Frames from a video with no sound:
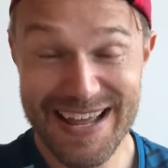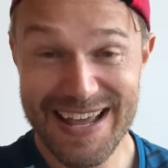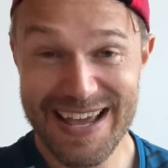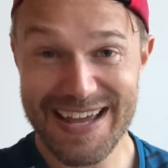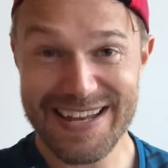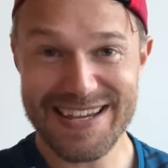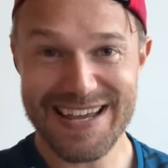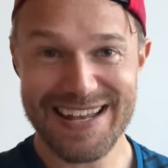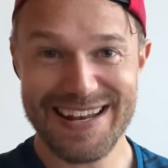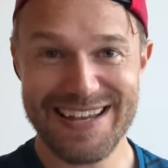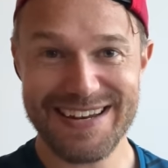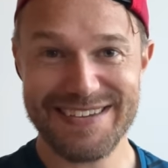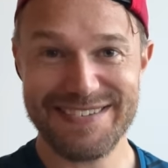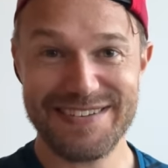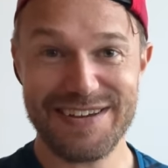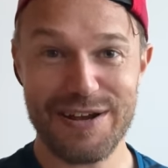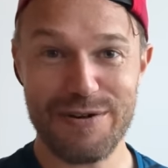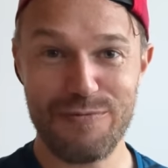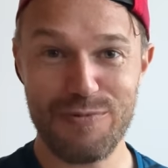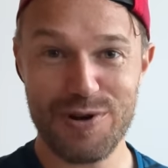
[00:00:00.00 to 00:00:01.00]
And yeah, let us
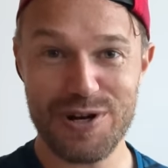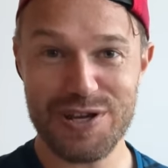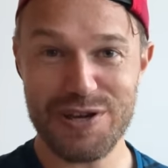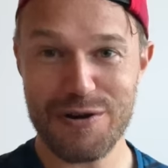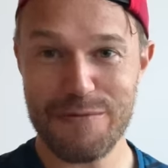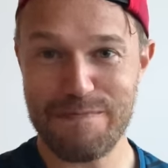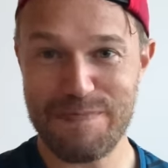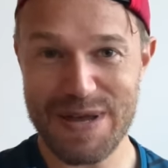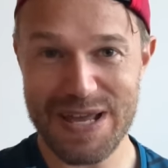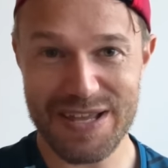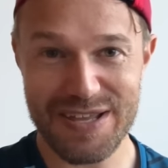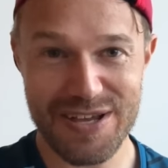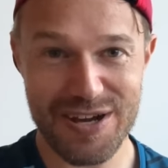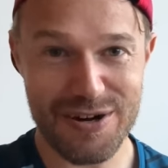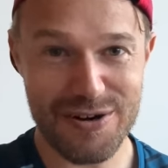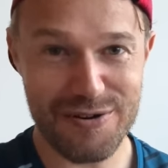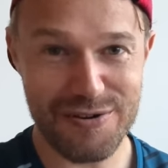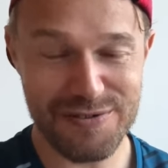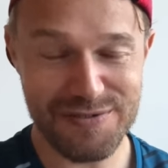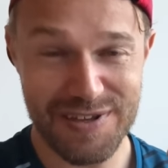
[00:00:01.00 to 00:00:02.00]
know, what are your big
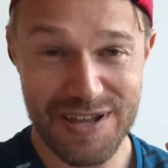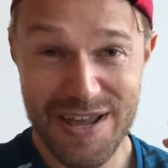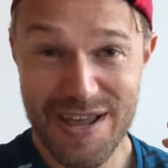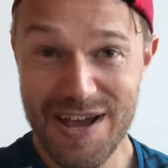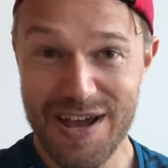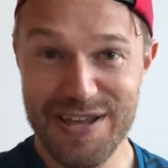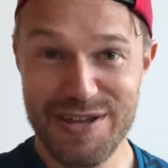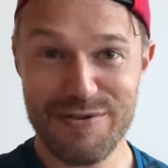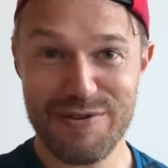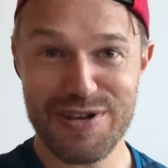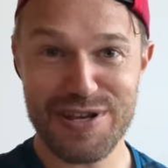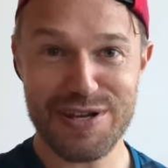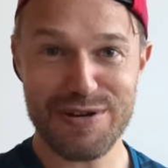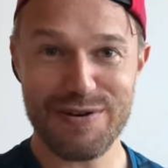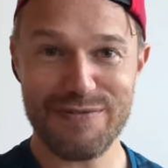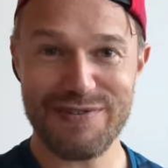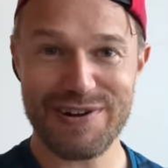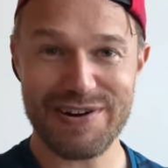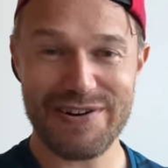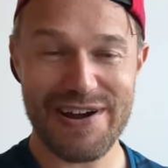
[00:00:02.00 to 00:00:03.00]
goals? Are you a newer
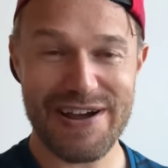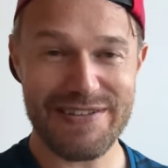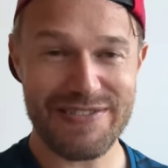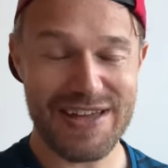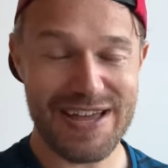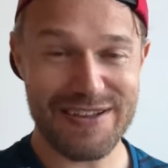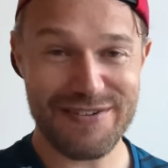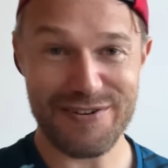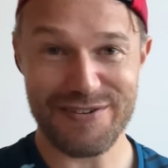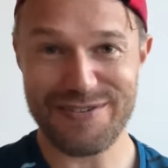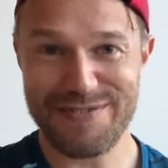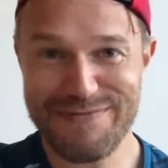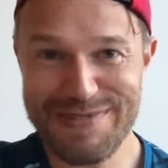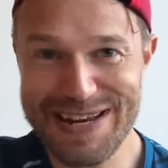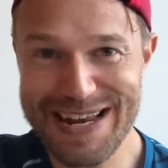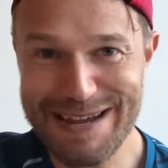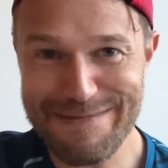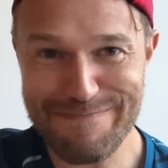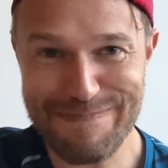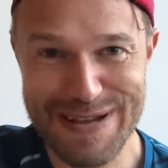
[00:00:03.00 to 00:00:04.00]
runner out there? You've got some
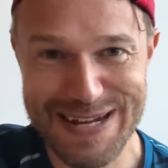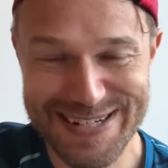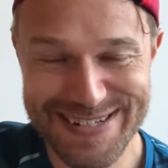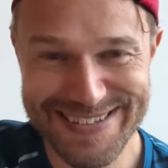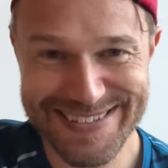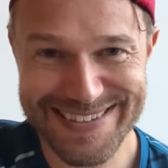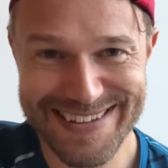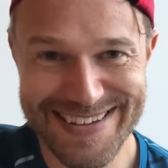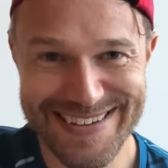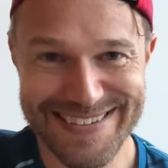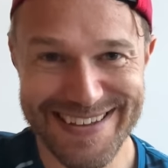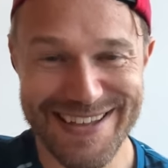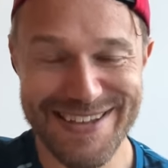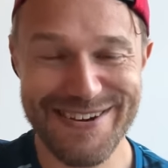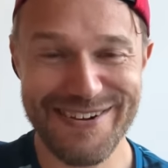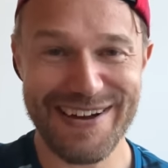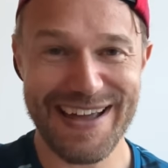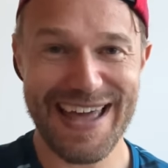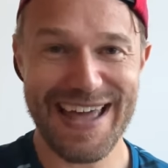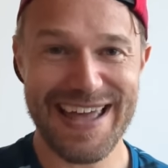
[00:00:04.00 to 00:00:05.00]
really ambitious things that
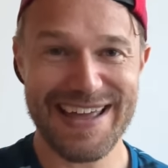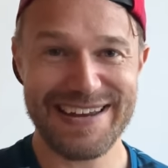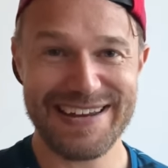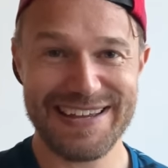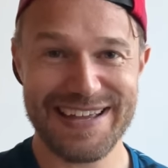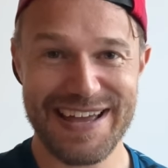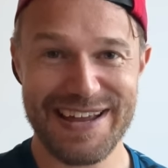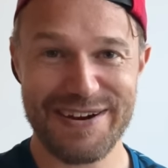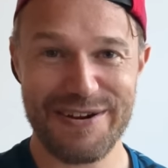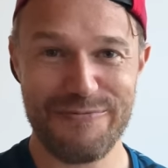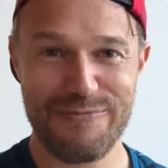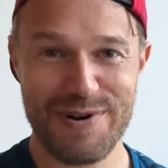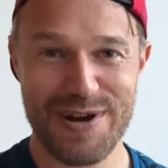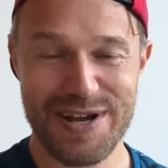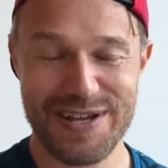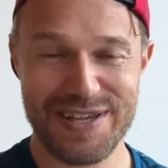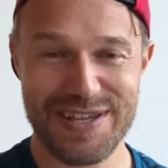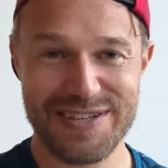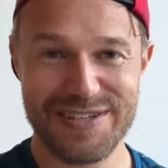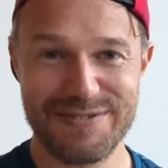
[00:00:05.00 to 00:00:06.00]
you're heading and
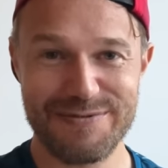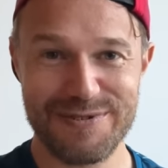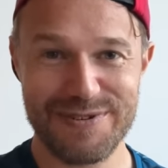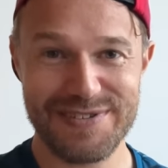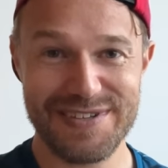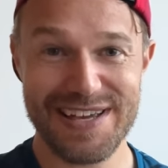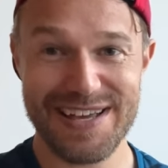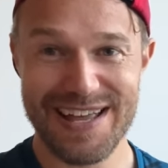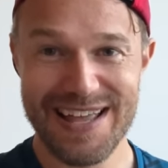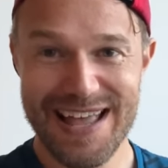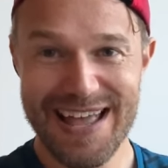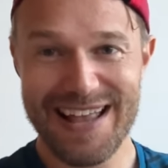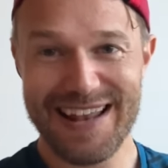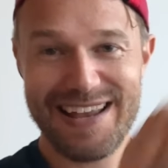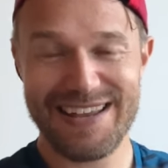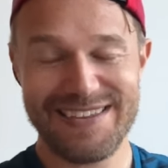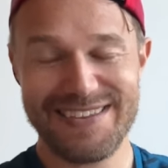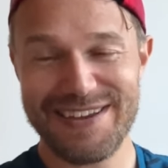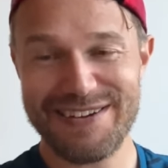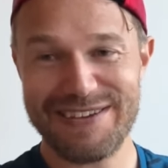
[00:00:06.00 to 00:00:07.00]
working towards. Yeah, let
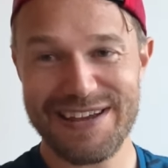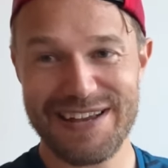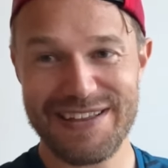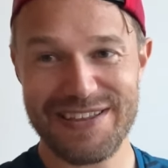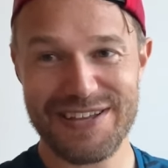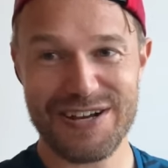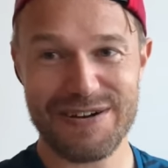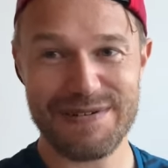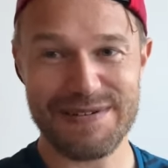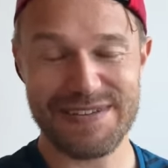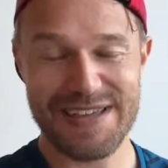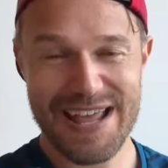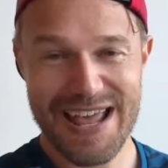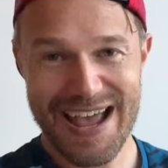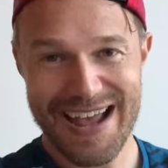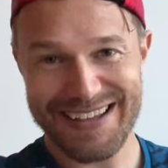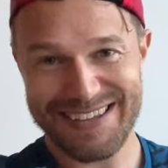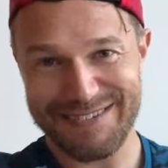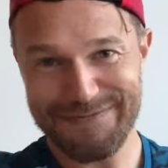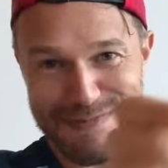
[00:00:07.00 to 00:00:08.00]
us know down in the comments
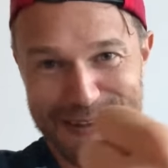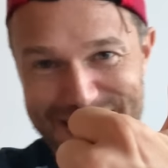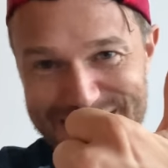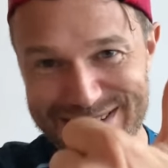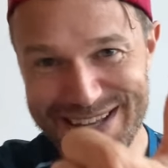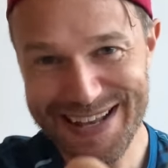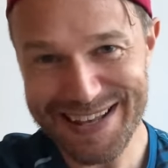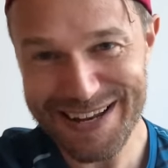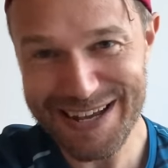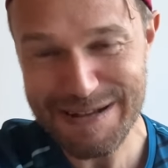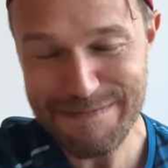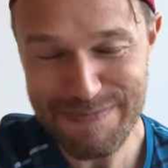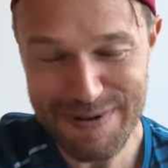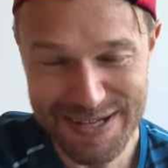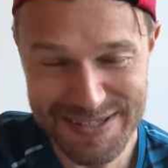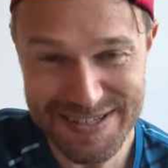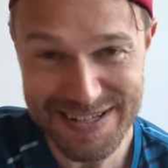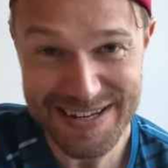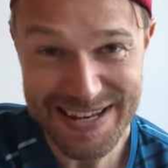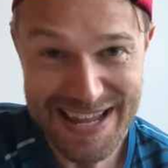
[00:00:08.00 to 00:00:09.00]
and smash that like
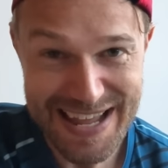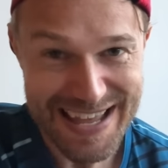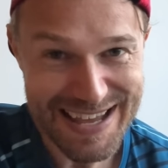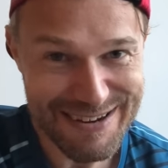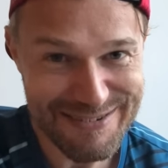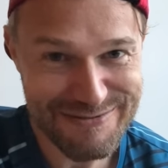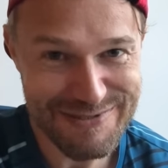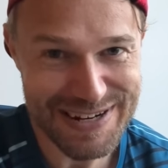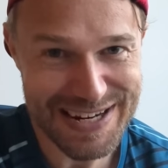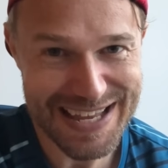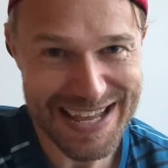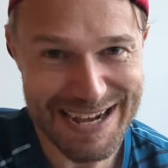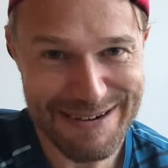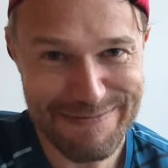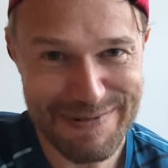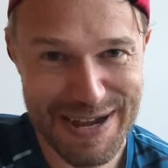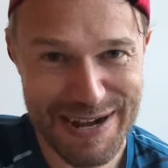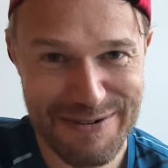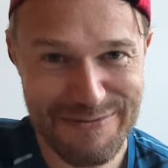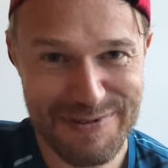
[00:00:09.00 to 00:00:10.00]
button. It would really
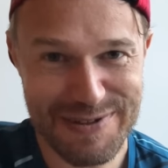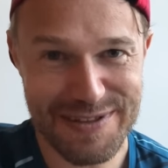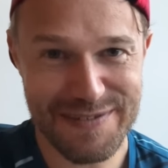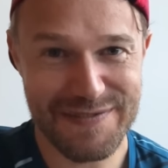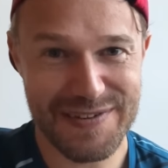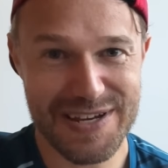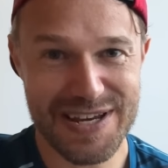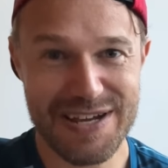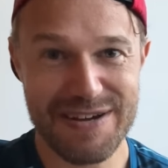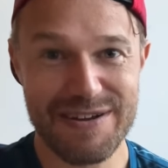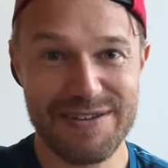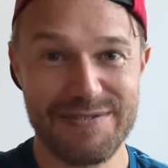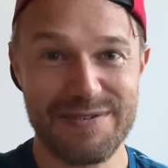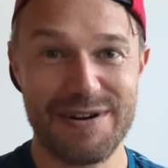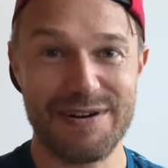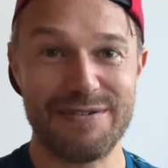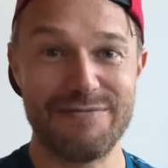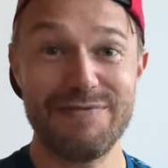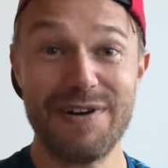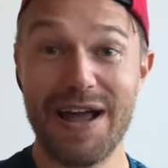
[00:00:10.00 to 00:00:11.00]
help out with the video as
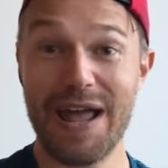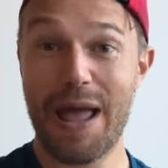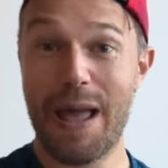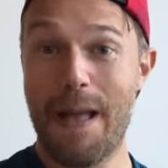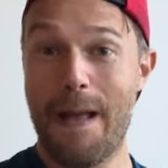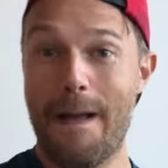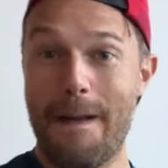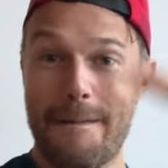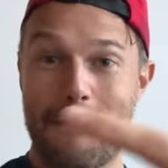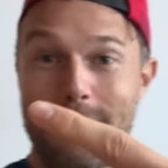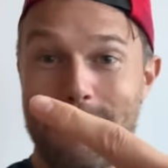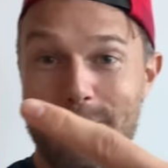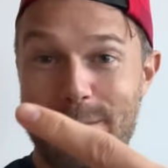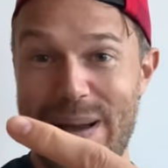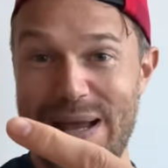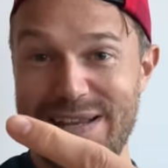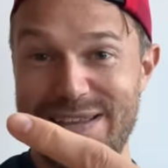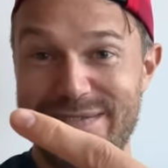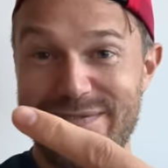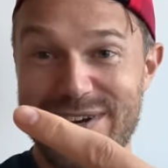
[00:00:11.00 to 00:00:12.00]
well. Right,
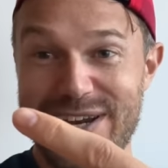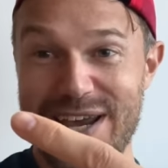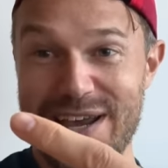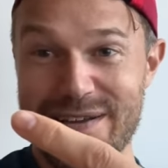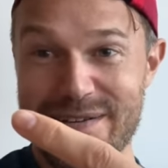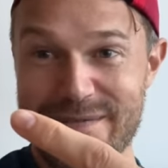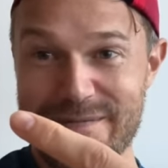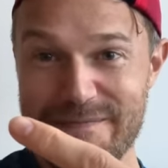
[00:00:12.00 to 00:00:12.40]
back to the video.